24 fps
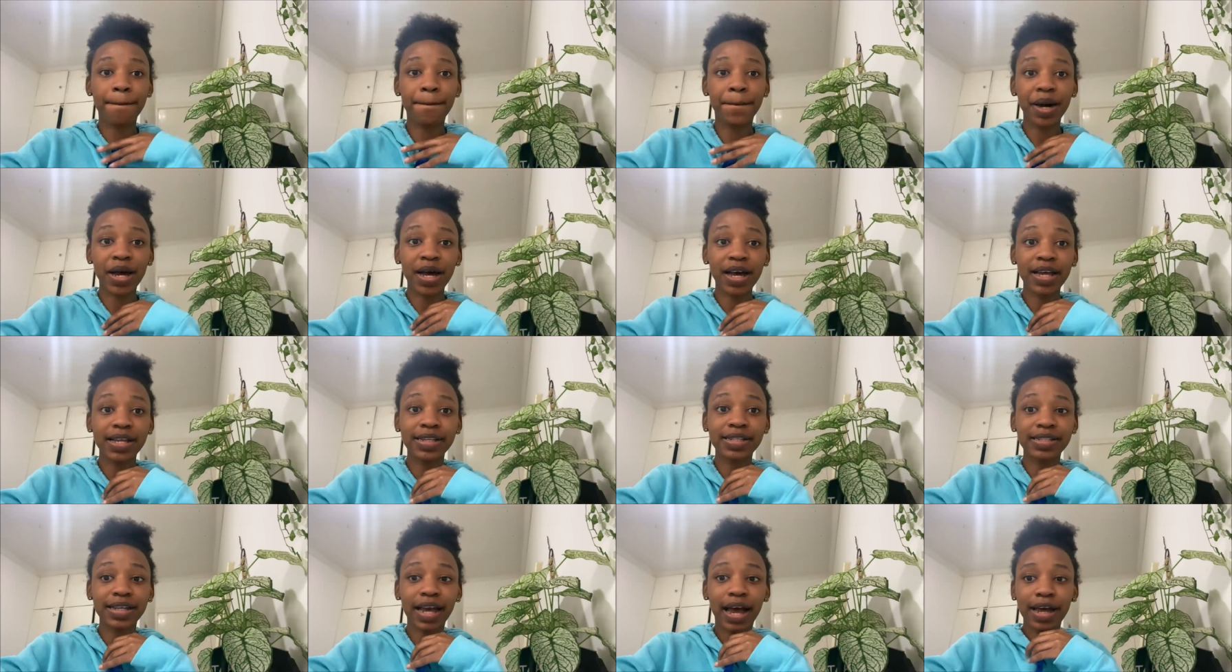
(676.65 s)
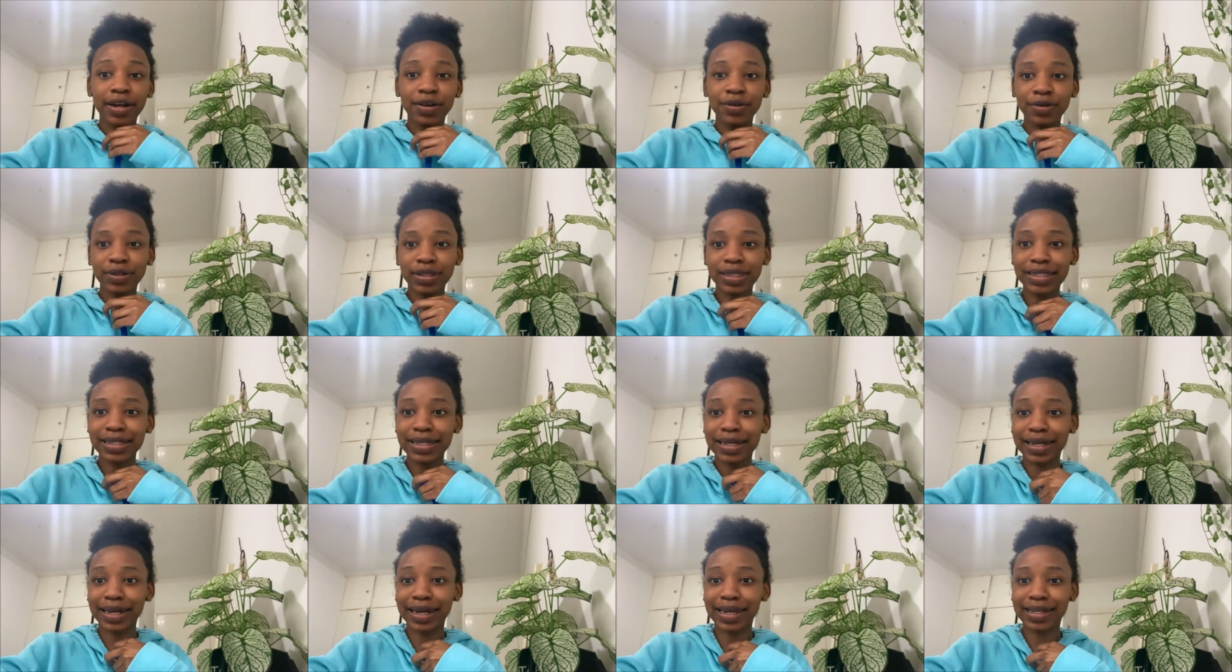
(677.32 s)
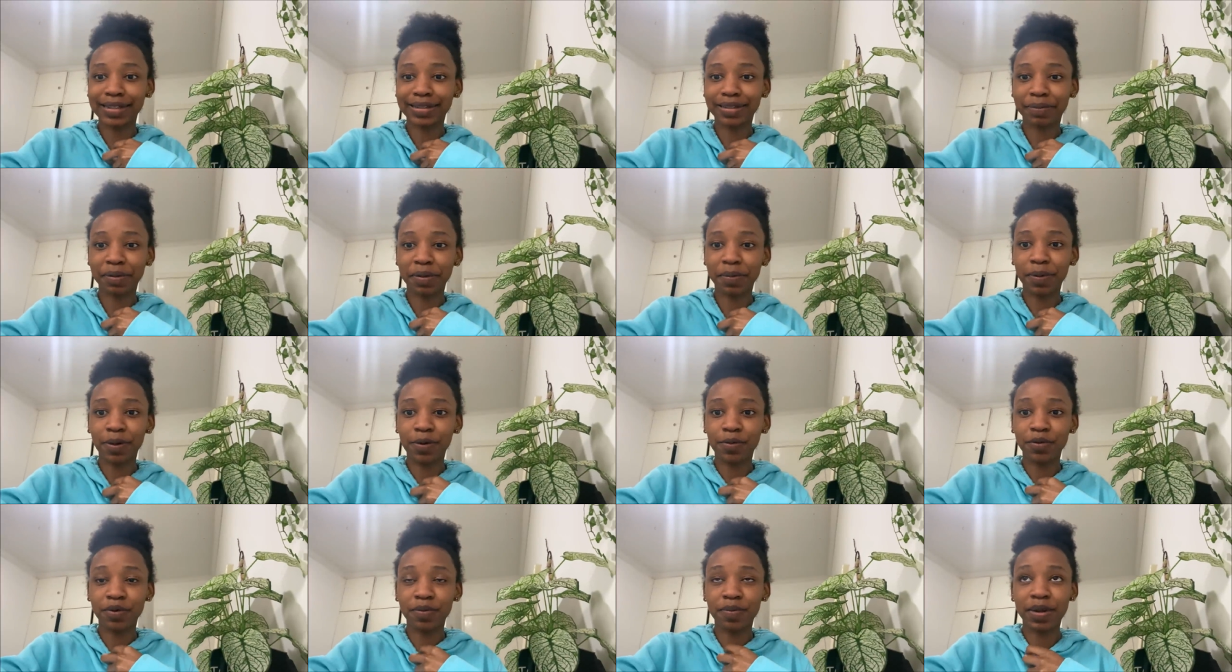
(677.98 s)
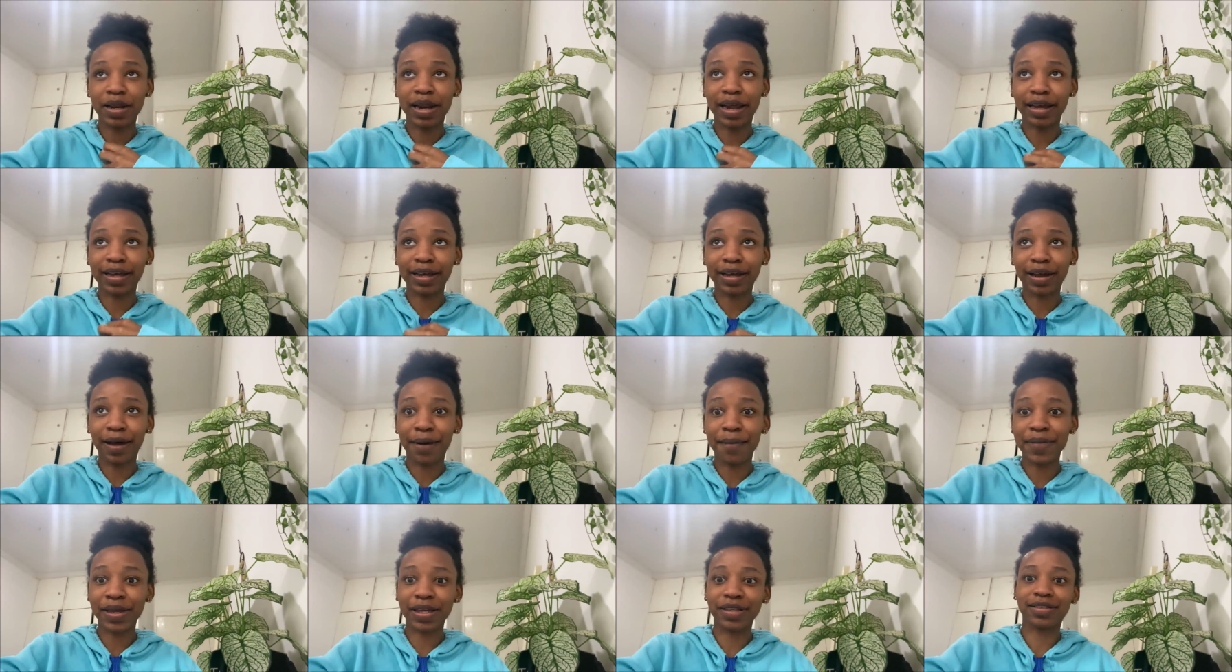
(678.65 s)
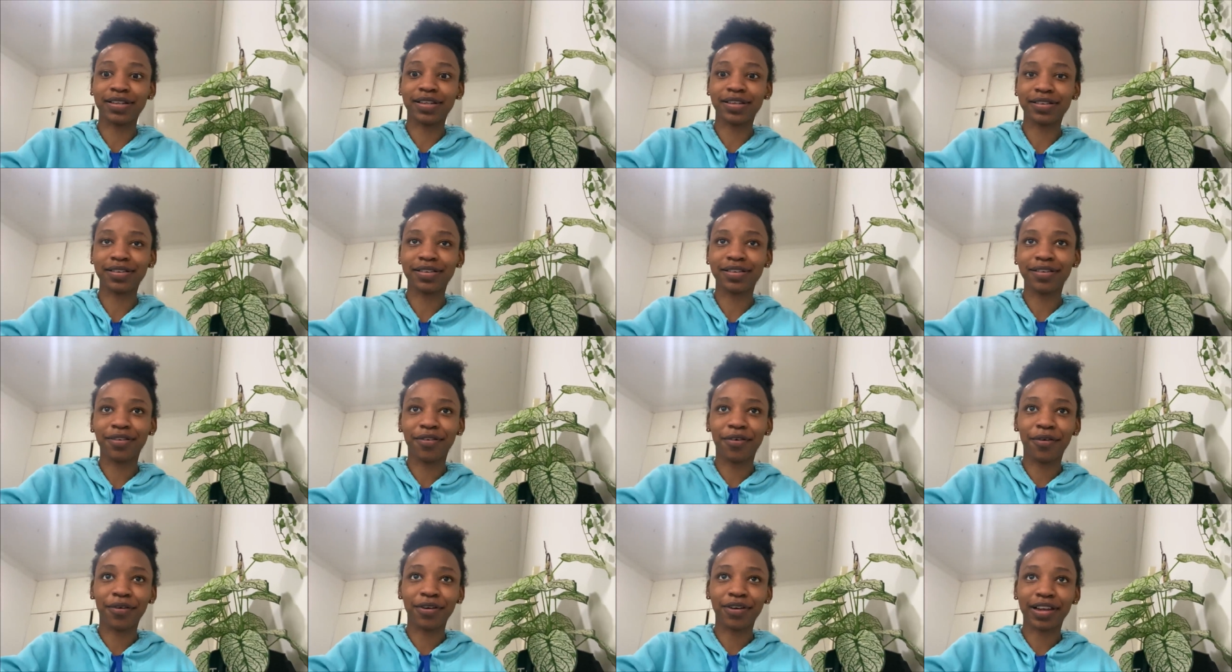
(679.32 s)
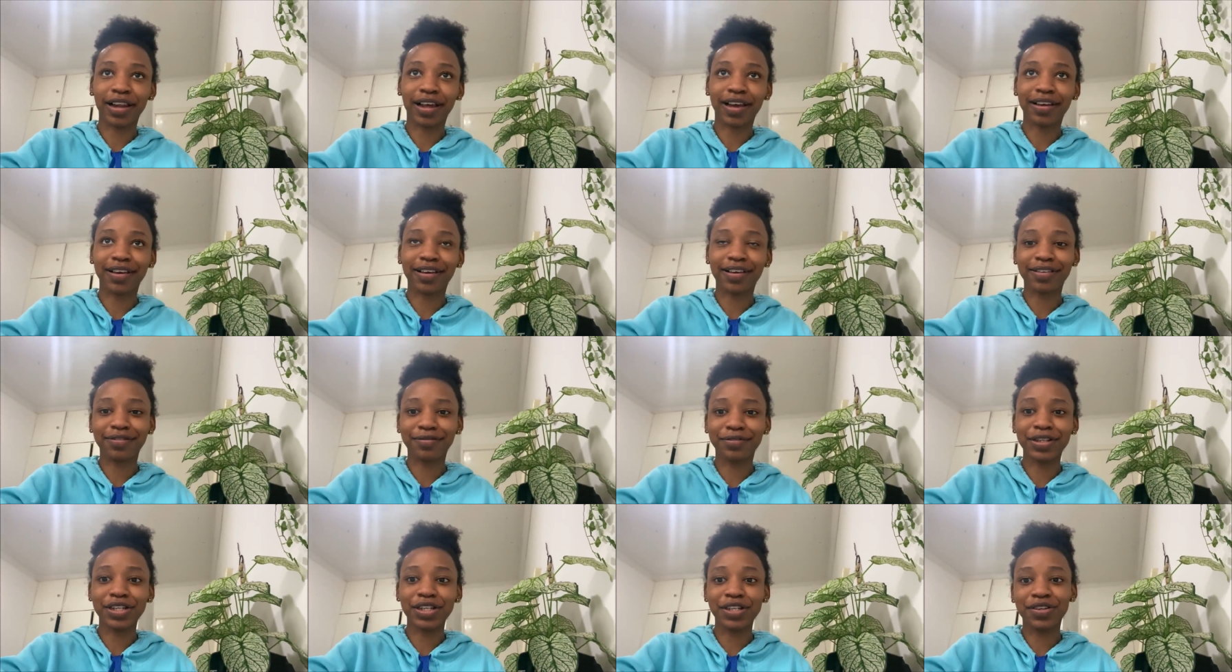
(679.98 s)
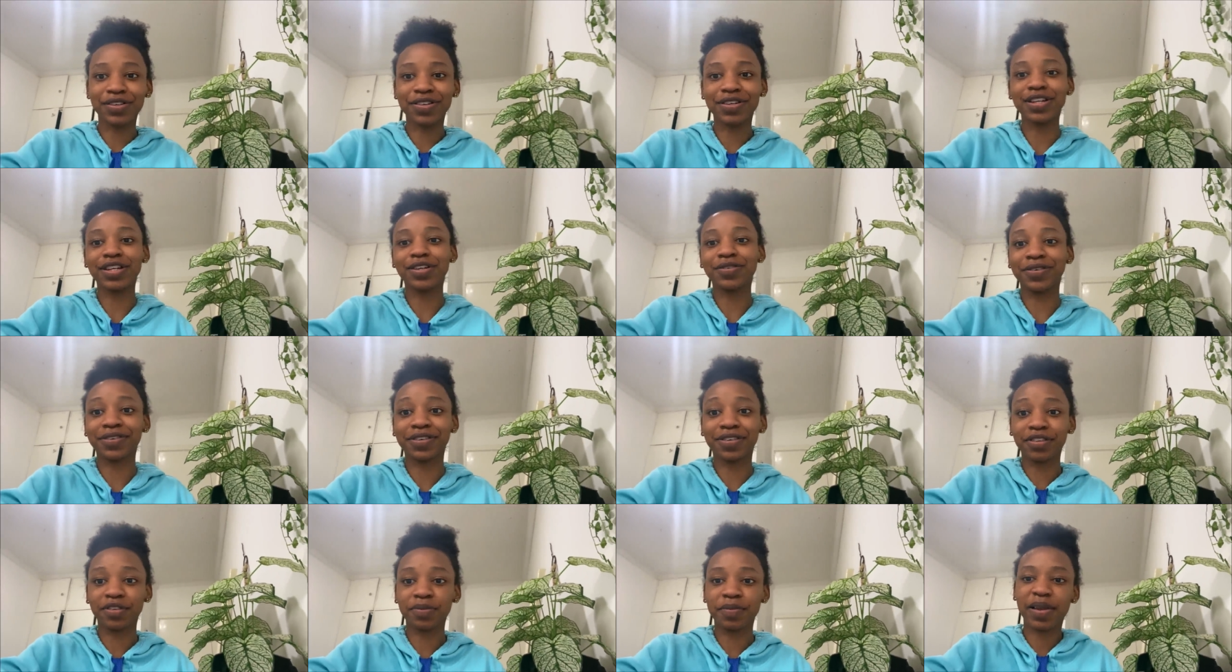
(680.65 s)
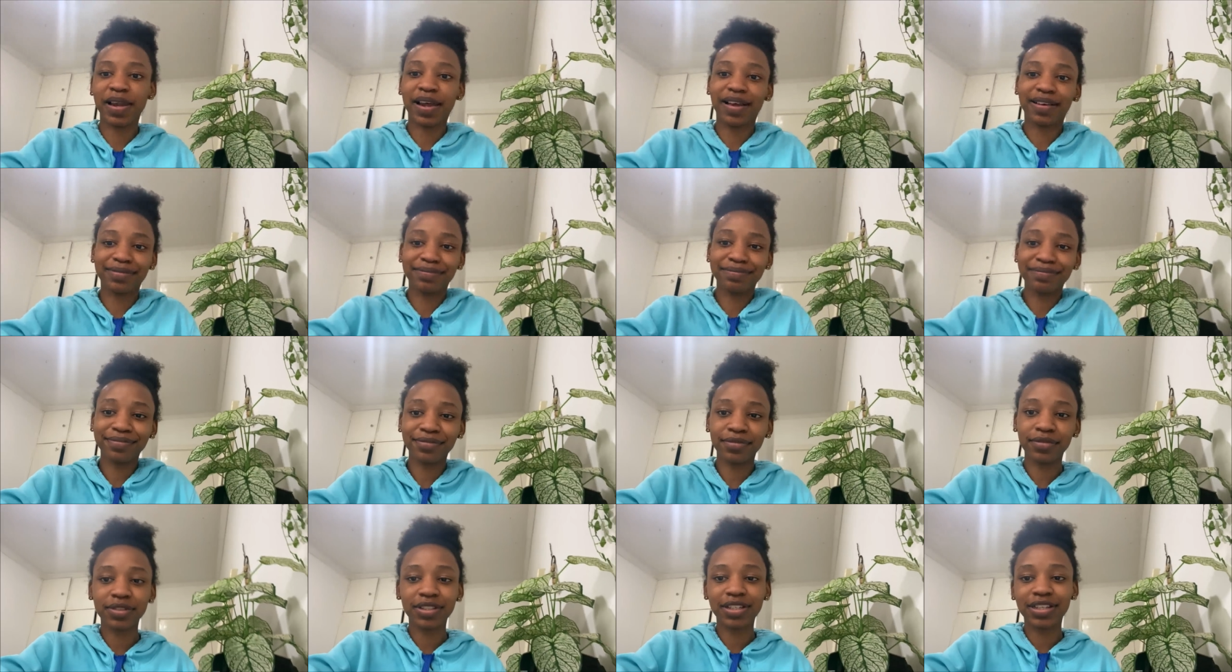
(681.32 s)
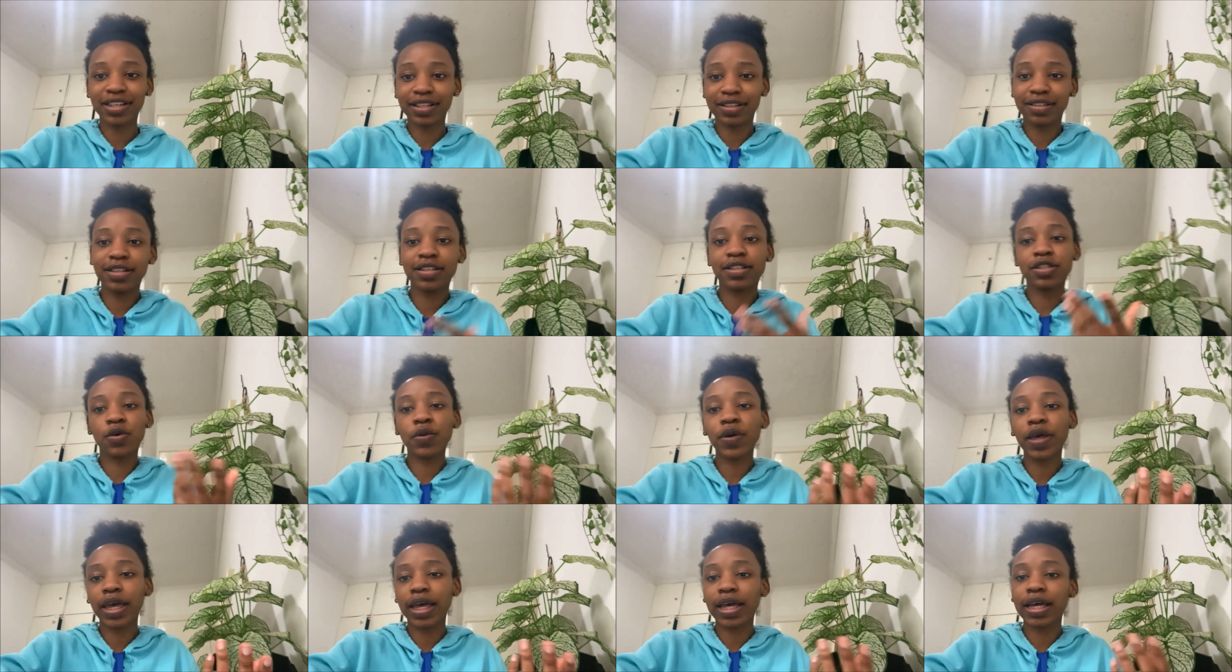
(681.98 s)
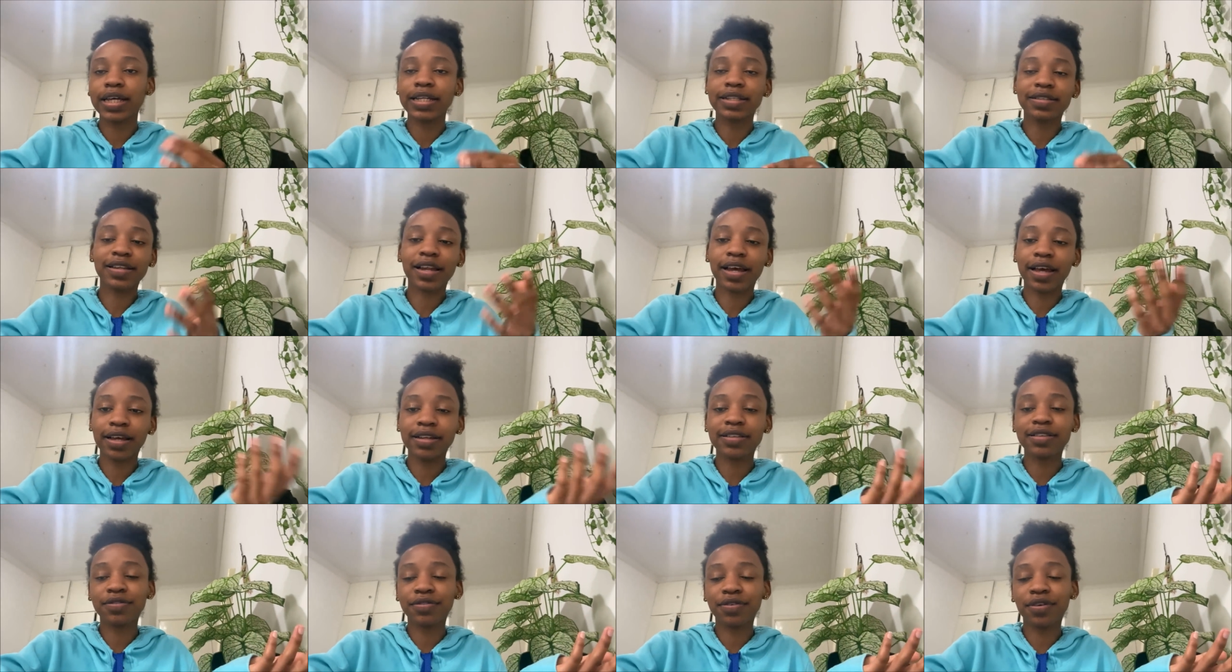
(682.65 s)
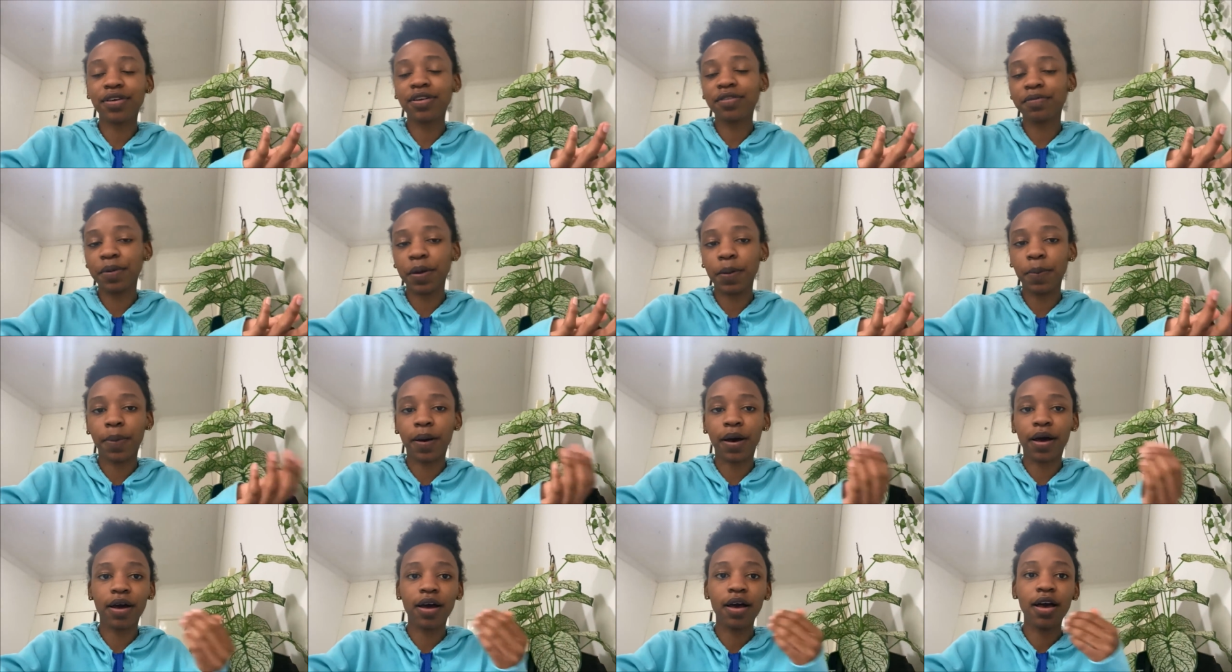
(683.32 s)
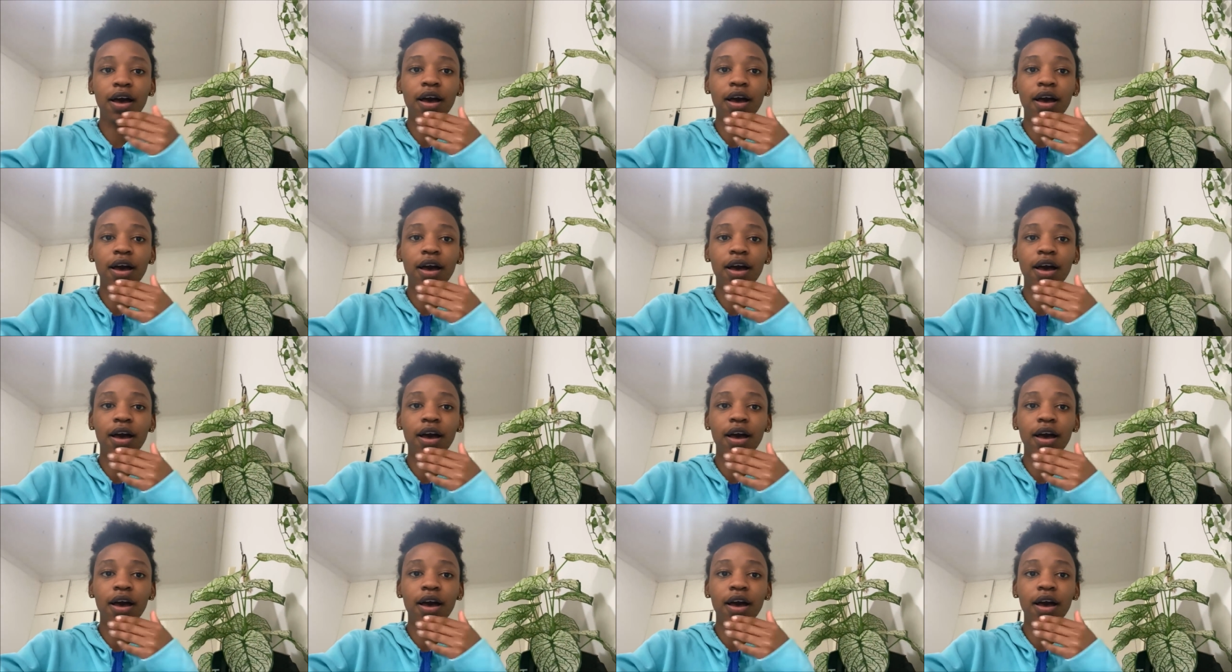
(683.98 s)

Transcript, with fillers: but i don't think like the paper would be like amazing or like really good it would just be like mm, it's it's okay it's like it's a fine paper